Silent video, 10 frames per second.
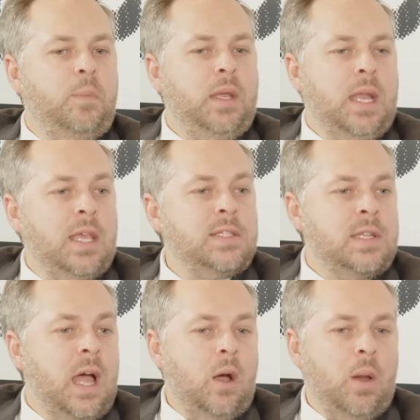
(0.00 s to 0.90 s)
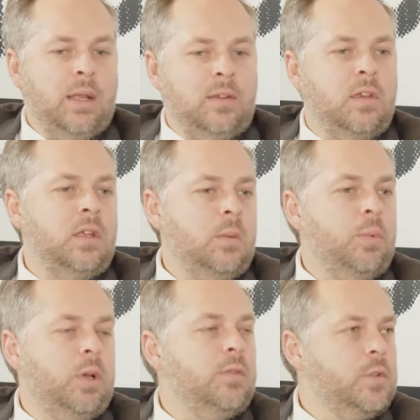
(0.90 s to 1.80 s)
it is now at a turning
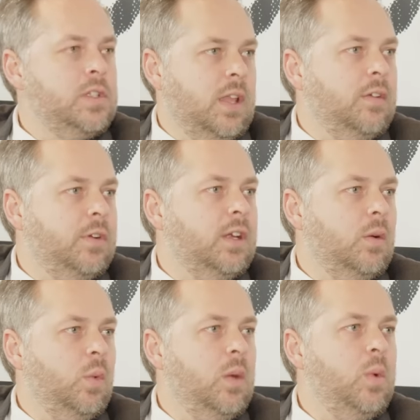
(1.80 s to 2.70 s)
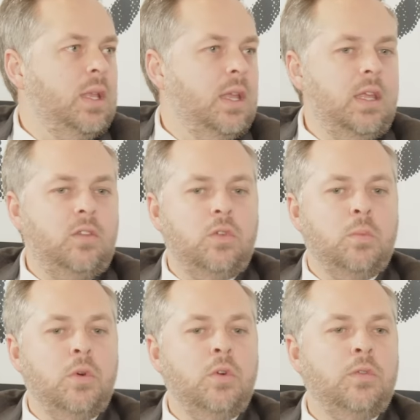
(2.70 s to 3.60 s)
point for South Africa, where we need to
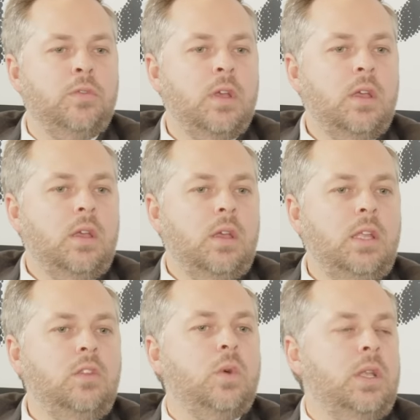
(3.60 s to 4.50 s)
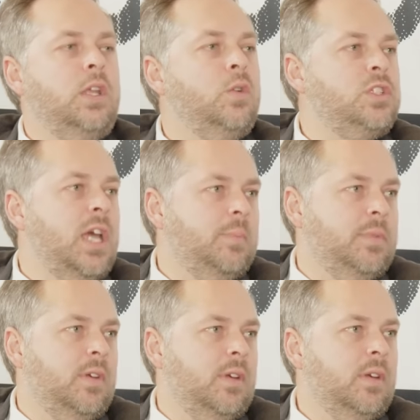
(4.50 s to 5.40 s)
move into a new
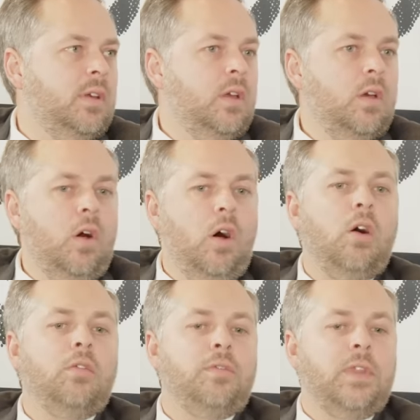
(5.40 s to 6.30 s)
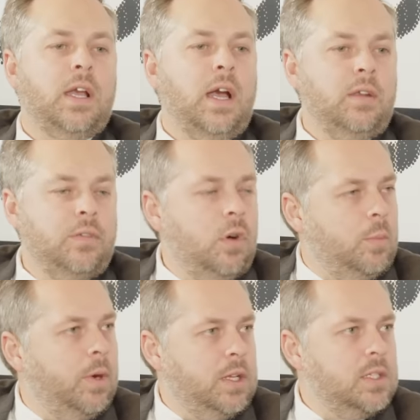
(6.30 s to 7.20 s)
chapter of the kind of
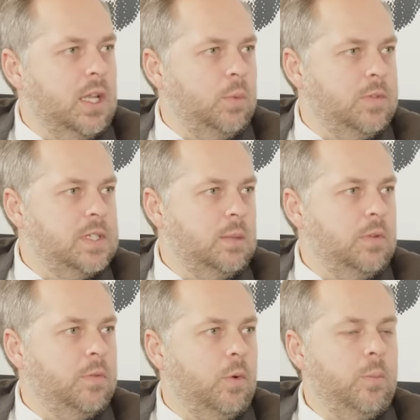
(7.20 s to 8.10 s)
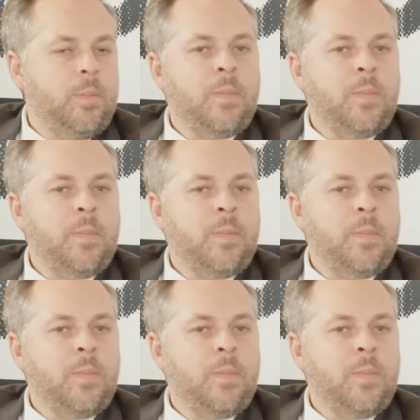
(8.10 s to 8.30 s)
cooperation that we've seen before.